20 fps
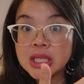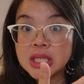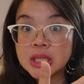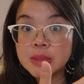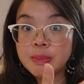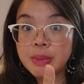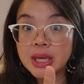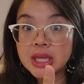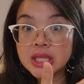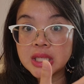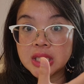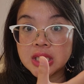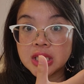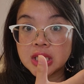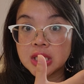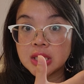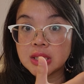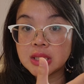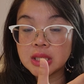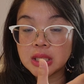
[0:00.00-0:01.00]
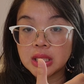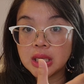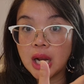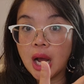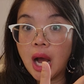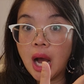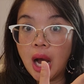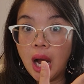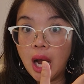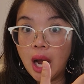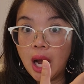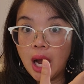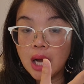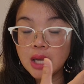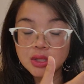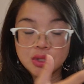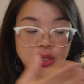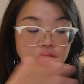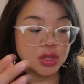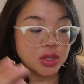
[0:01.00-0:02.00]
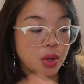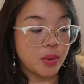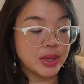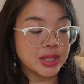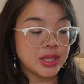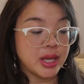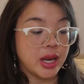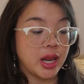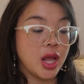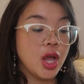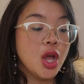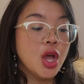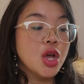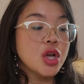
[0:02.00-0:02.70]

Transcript: spice season. Ah, so exciting.